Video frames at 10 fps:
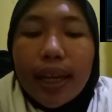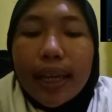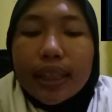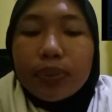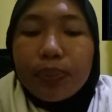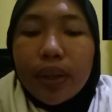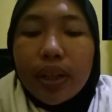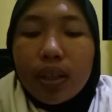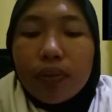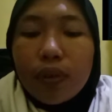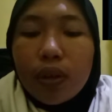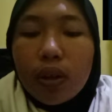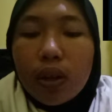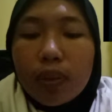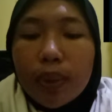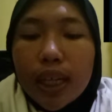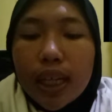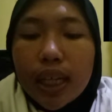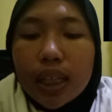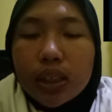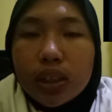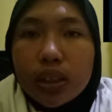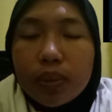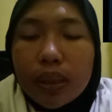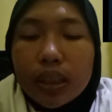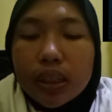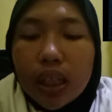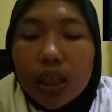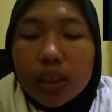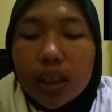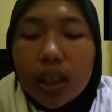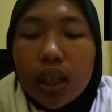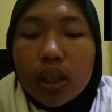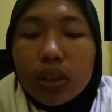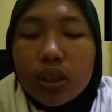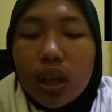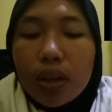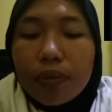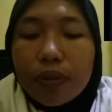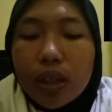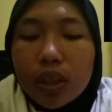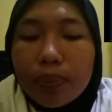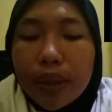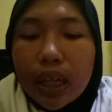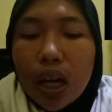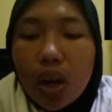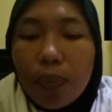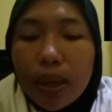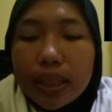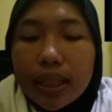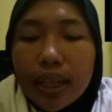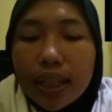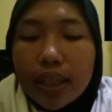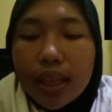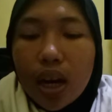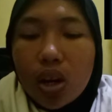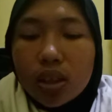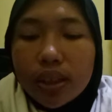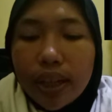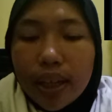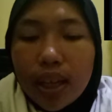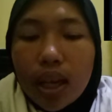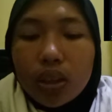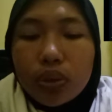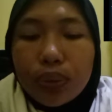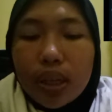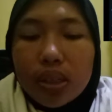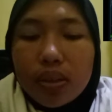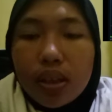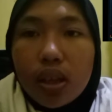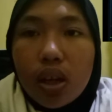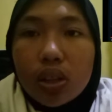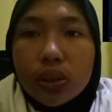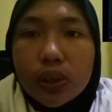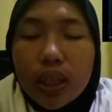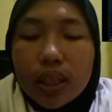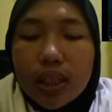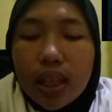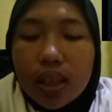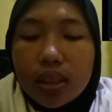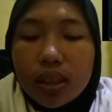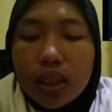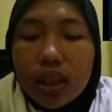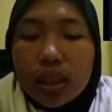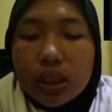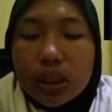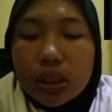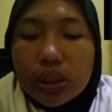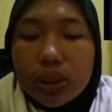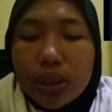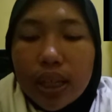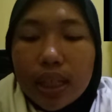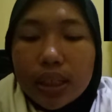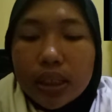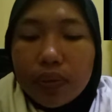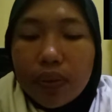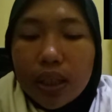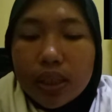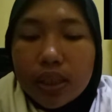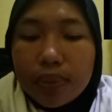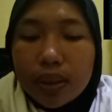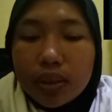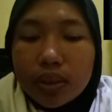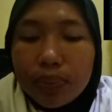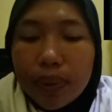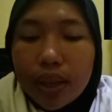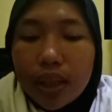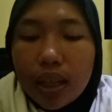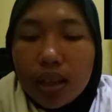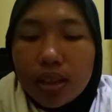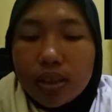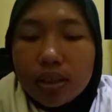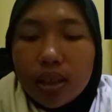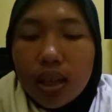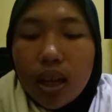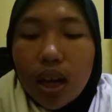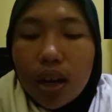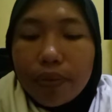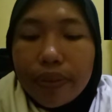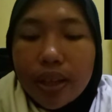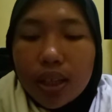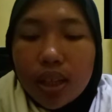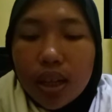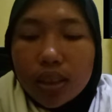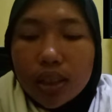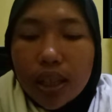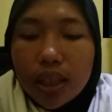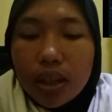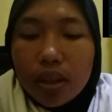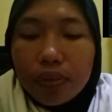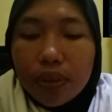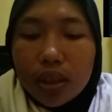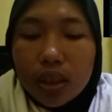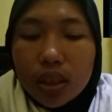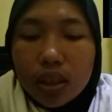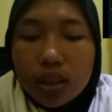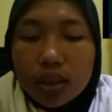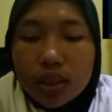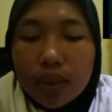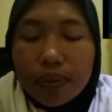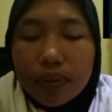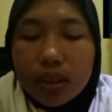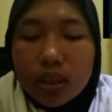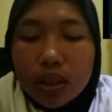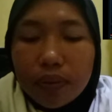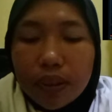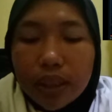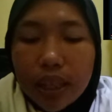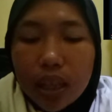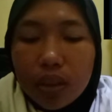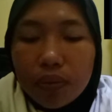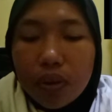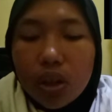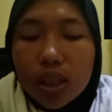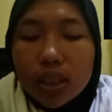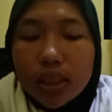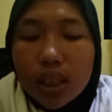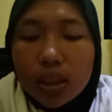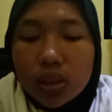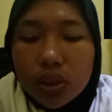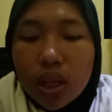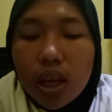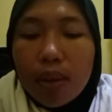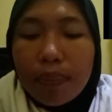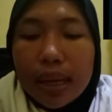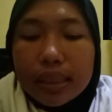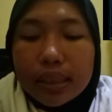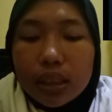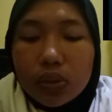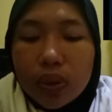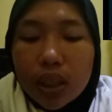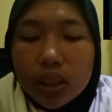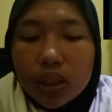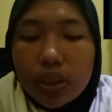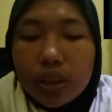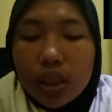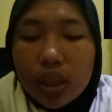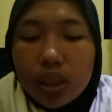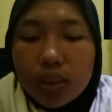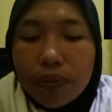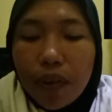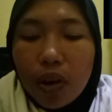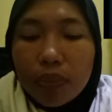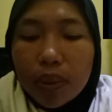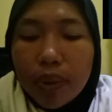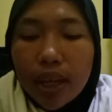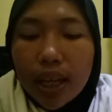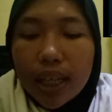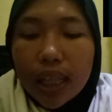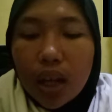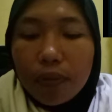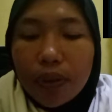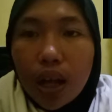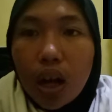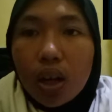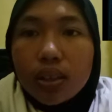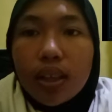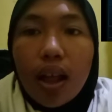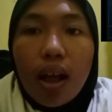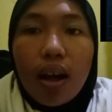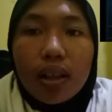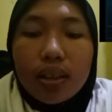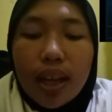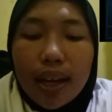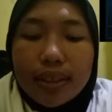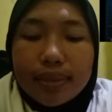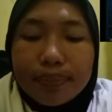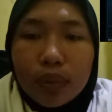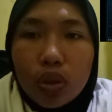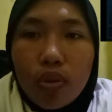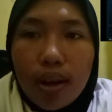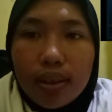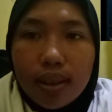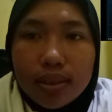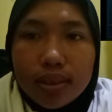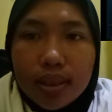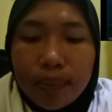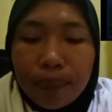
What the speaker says: It's being followed by a certain search to of Kirby Corbett that according to result country now to is the first time in spend all of their years in of their 74 years older. Must this work stolen from the blockchain of the hot online to wallets